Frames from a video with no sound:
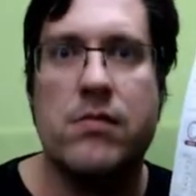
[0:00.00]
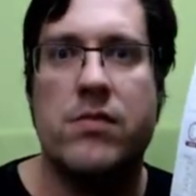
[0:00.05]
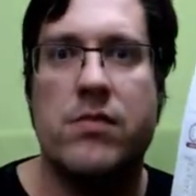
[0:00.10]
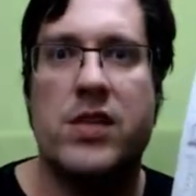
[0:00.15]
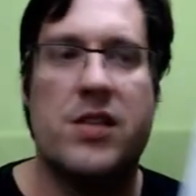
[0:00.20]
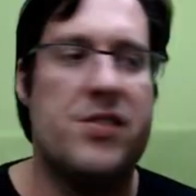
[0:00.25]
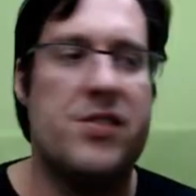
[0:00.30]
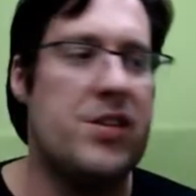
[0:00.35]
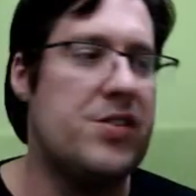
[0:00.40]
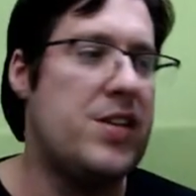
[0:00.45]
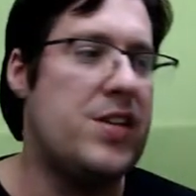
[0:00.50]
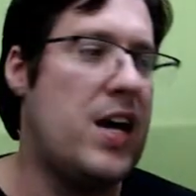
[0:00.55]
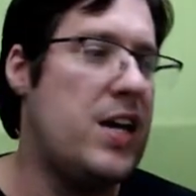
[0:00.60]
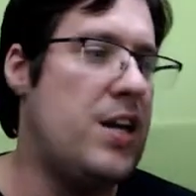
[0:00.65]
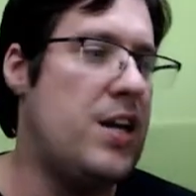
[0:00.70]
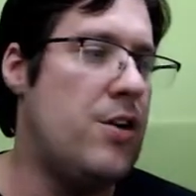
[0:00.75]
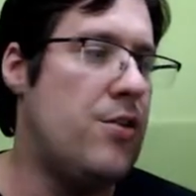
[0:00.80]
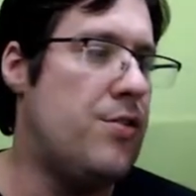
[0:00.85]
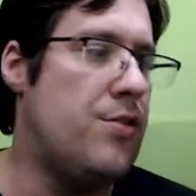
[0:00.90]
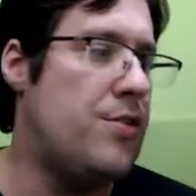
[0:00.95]
So say
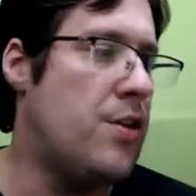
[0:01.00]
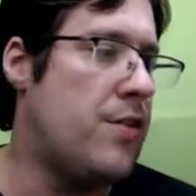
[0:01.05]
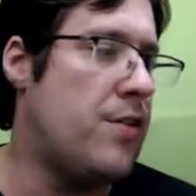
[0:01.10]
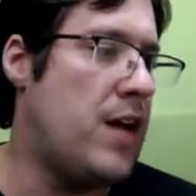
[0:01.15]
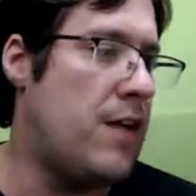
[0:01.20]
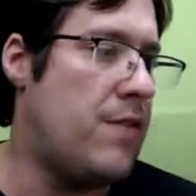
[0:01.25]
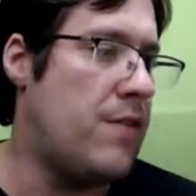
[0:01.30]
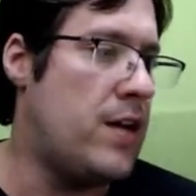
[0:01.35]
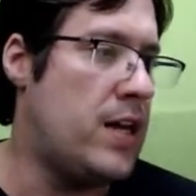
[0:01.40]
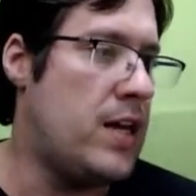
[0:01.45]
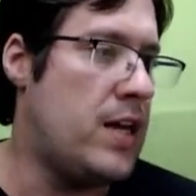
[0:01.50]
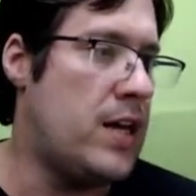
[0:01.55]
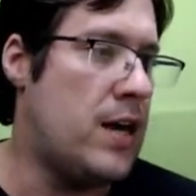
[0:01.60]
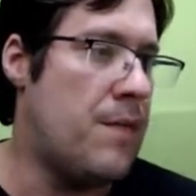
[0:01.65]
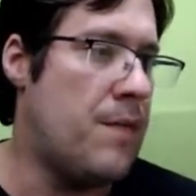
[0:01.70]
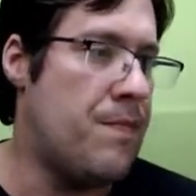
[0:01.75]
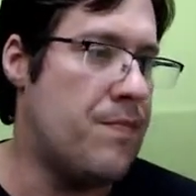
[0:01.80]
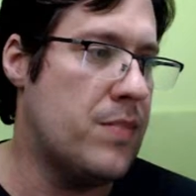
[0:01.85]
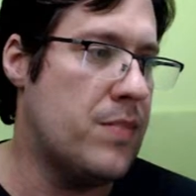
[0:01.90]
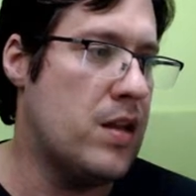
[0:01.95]
you don't have any
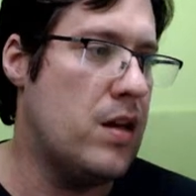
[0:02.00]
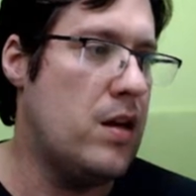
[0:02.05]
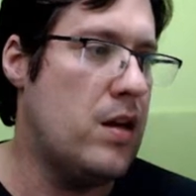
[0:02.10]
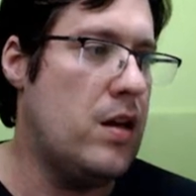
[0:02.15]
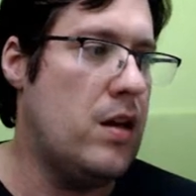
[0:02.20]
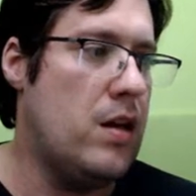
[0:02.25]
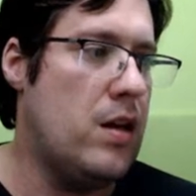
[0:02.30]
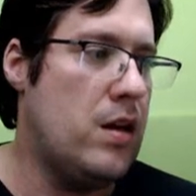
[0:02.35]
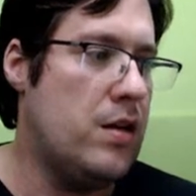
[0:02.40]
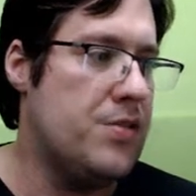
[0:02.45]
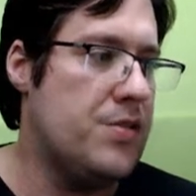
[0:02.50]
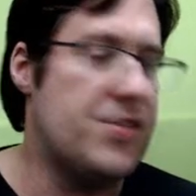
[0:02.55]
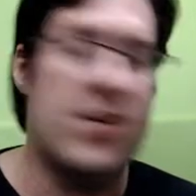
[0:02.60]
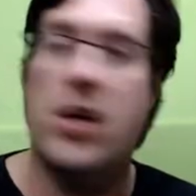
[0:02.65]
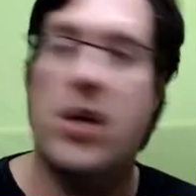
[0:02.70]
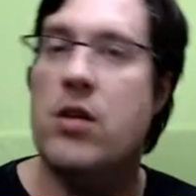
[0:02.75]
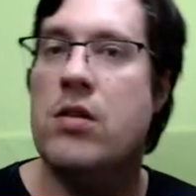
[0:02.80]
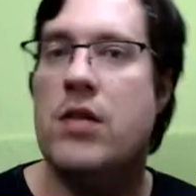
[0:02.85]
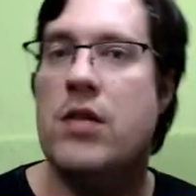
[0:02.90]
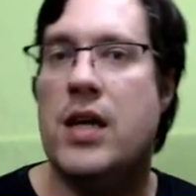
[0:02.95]

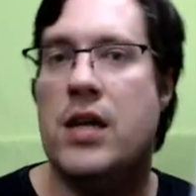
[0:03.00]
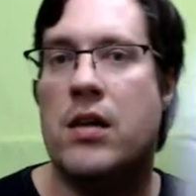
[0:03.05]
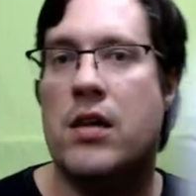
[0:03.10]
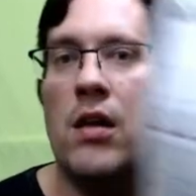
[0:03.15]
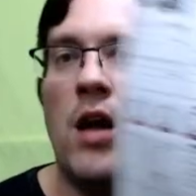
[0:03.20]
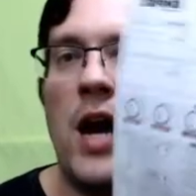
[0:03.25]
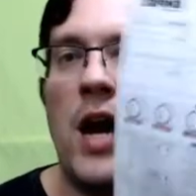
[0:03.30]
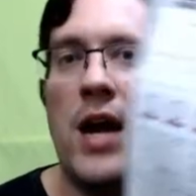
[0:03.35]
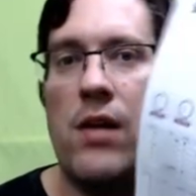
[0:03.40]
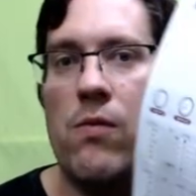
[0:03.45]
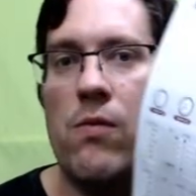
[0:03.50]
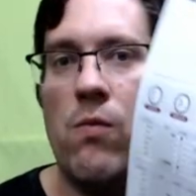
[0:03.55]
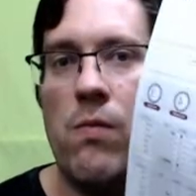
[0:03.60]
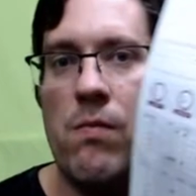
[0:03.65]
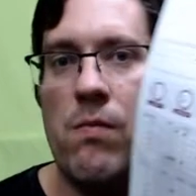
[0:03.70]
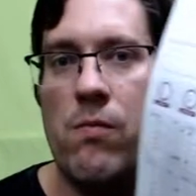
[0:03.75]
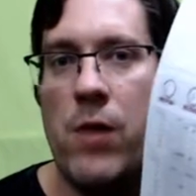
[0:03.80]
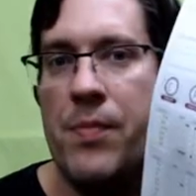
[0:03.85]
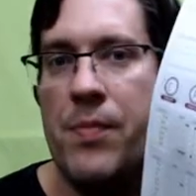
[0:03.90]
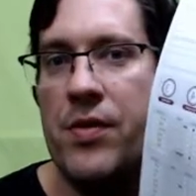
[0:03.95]
skill in light
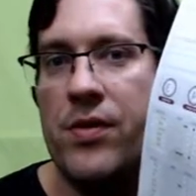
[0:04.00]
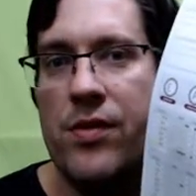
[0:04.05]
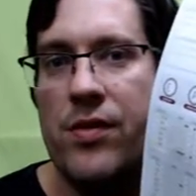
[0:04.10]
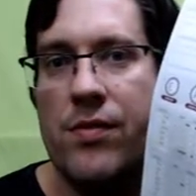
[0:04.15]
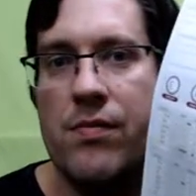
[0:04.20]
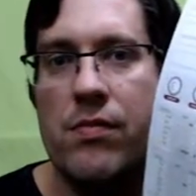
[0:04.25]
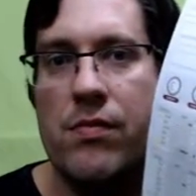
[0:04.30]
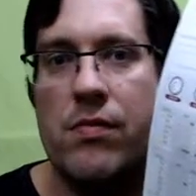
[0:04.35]
weapons,